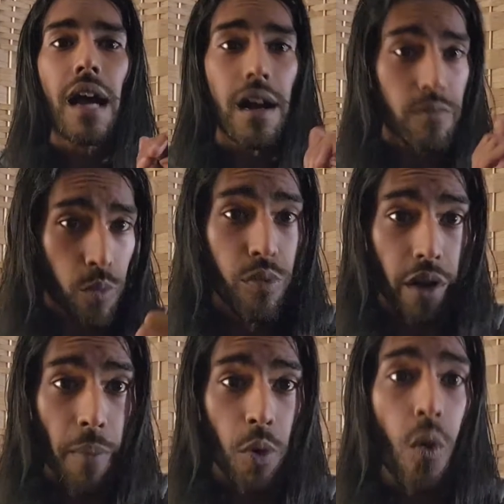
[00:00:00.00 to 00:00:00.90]
number
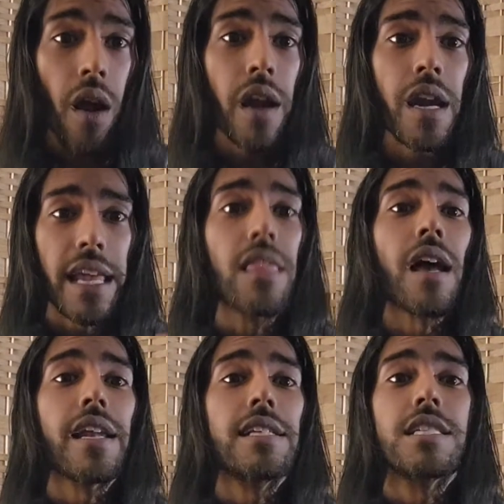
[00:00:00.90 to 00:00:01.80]
one, Elon needs
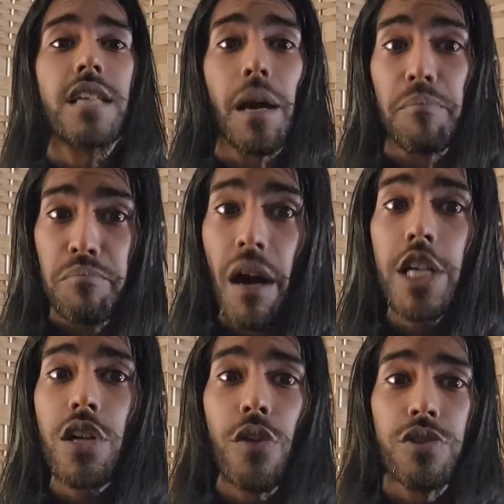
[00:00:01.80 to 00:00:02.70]
to take a much
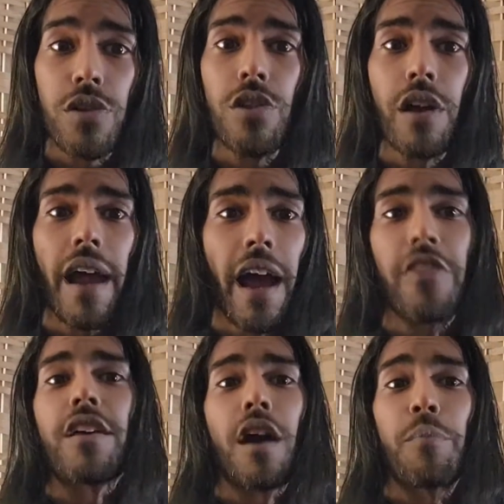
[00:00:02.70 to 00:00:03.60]
closer look at the
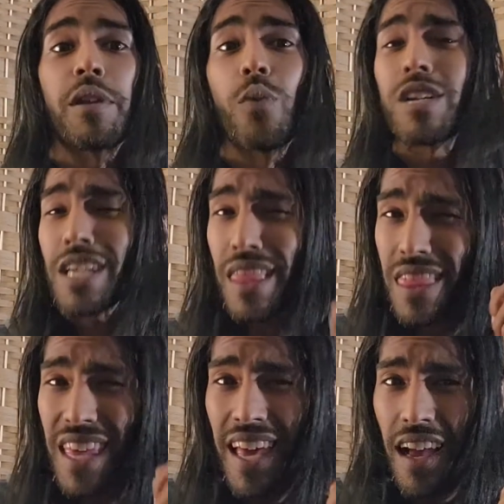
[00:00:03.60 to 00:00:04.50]
company, which I
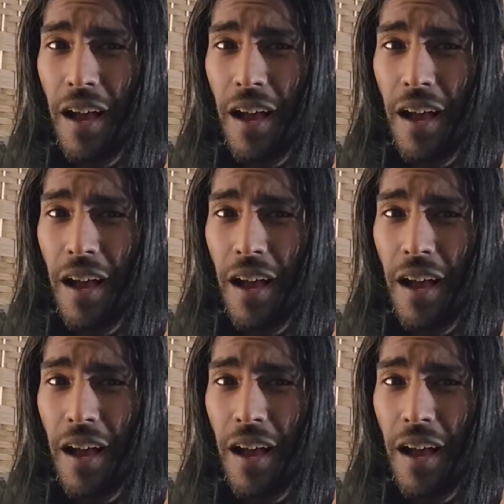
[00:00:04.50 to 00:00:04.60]
think